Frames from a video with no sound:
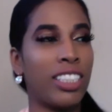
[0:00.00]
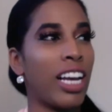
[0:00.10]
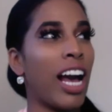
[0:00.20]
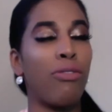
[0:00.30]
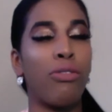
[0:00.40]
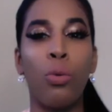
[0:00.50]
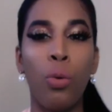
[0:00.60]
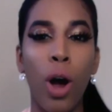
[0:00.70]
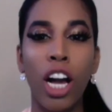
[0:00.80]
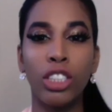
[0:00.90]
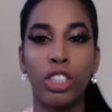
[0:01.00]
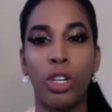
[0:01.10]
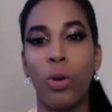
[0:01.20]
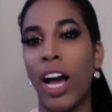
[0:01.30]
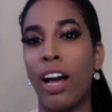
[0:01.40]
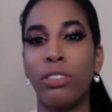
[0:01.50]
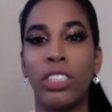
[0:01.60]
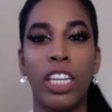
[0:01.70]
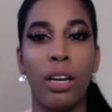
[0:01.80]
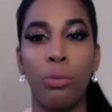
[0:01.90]
to have a walk, to go have a
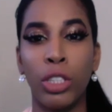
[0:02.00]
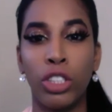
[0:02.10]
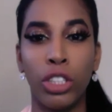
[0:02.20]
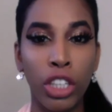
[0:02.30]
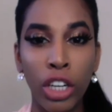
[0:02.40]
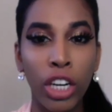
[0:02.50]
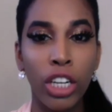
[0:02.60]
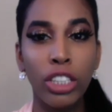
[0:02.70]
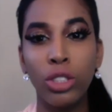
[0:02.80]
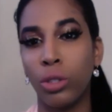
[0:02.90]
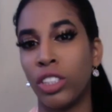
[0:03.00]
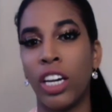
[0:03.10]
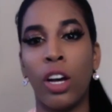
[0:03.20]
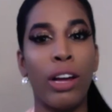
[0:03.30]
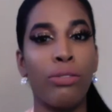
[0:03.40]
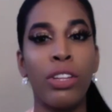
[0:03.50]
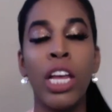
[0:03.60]
time with your girls, or to have